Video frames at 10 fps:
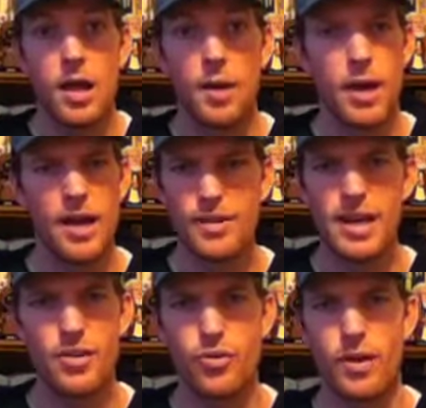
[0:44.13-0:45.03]
I haven't
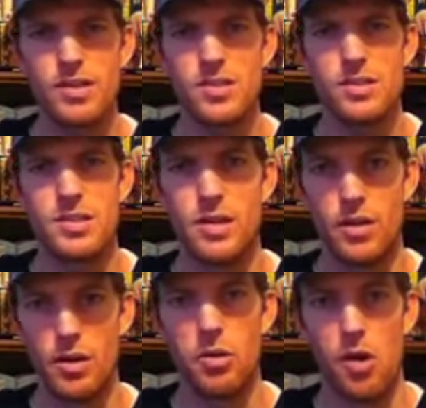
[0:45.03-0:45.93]
had a Craigslist
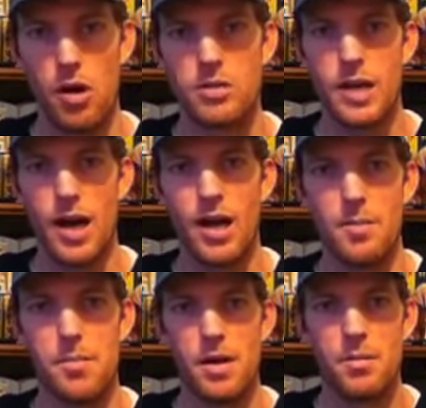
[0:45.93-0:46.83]
deal in a long
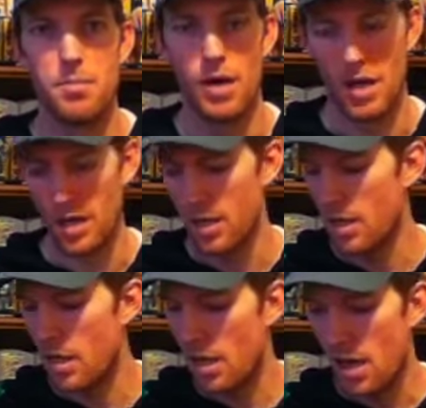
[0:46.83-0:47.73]
time, but
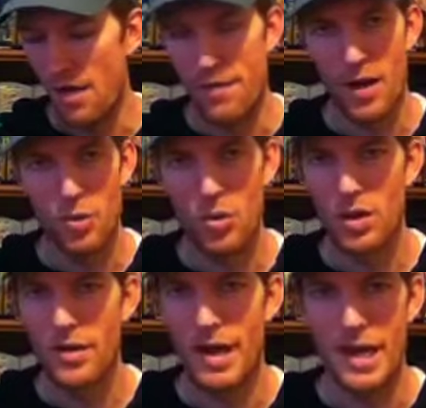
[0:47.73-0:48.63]
I found
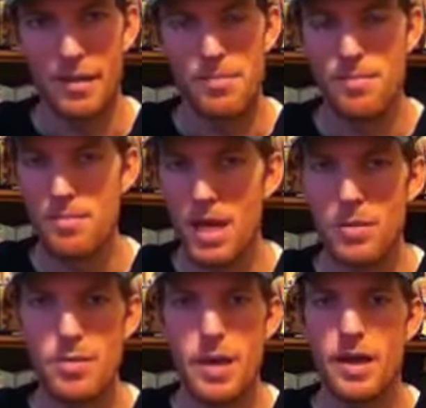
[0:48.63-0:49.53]
one, and I
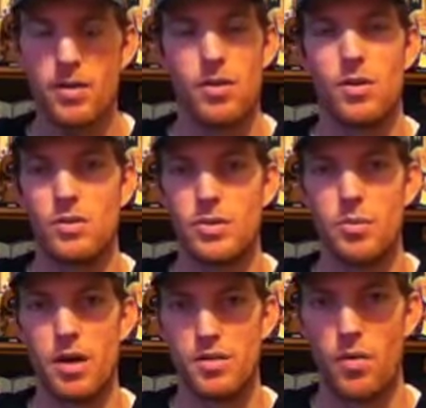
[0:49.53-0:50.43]
maybe paid a little
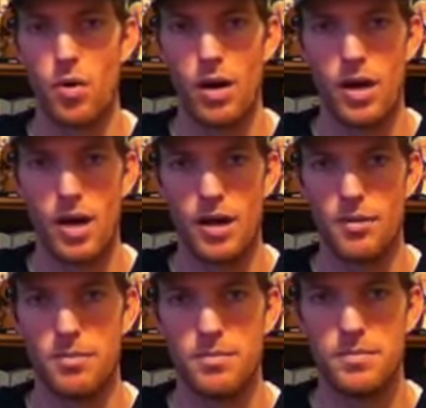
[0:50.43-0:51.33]
too much for it.
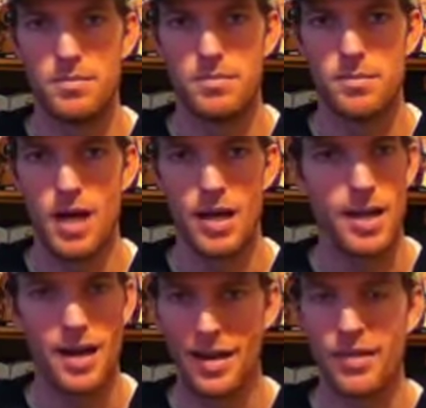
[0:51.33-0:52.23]
I
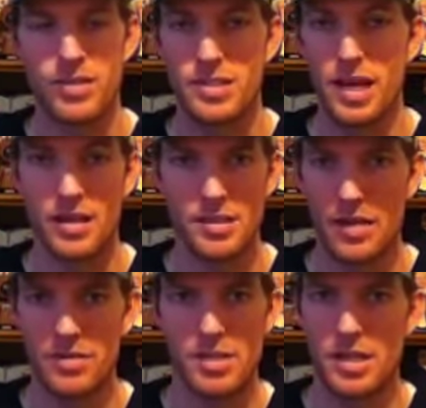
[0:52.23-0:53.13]
got kind of excited because
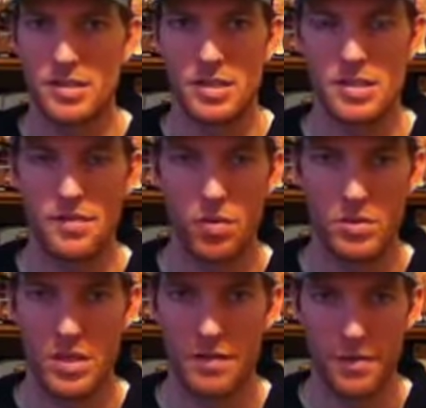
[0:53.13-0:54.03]
I haven't seen
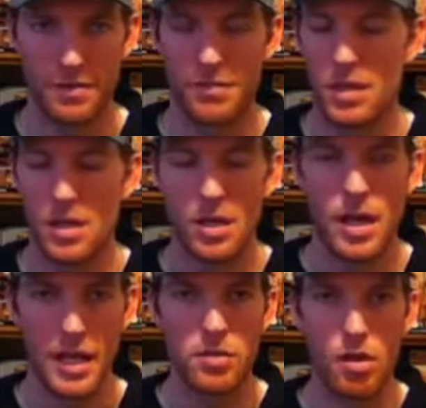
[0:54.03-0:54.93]
N64 stuff in
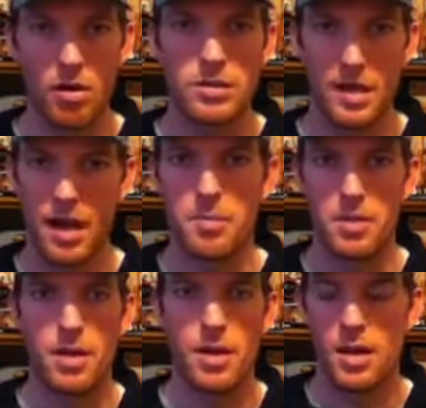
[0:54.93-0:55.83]
a long time.